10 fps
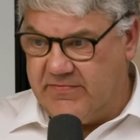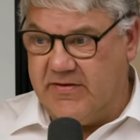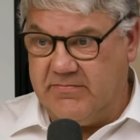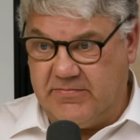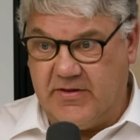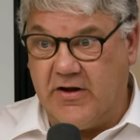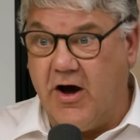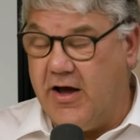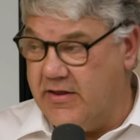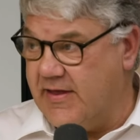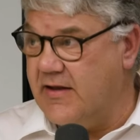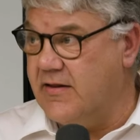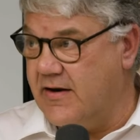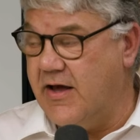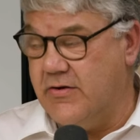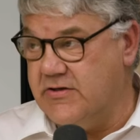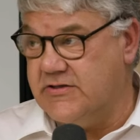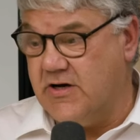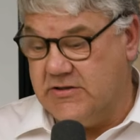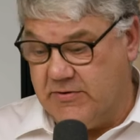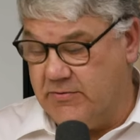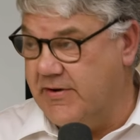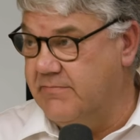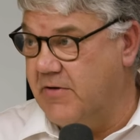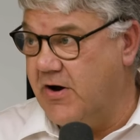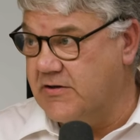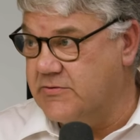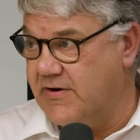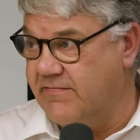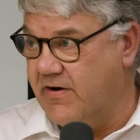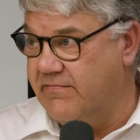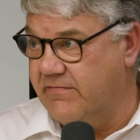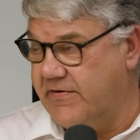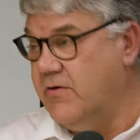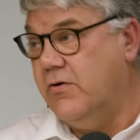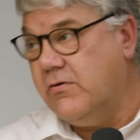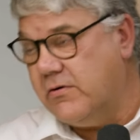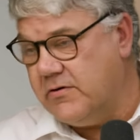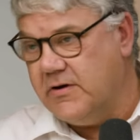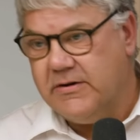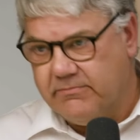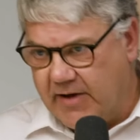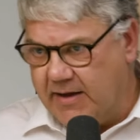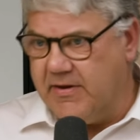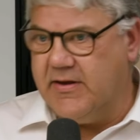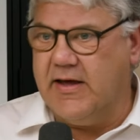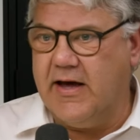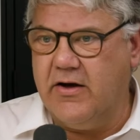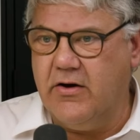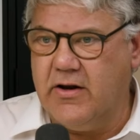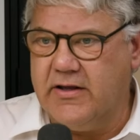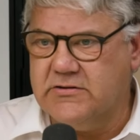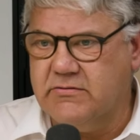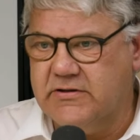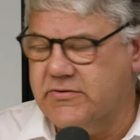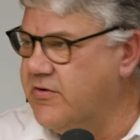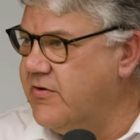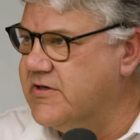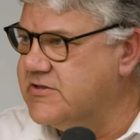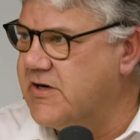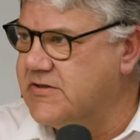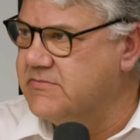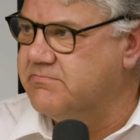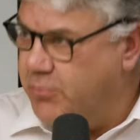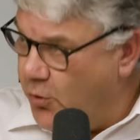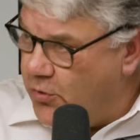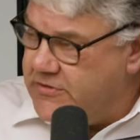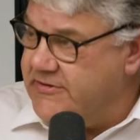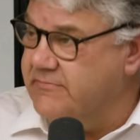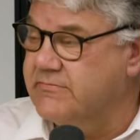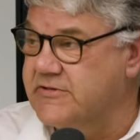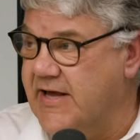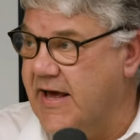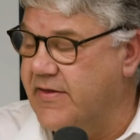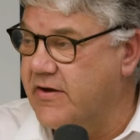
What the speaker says: the guy at the end of the day who decides whether we hike 25, 50, or maybe early in 2023 decide to pause and see how the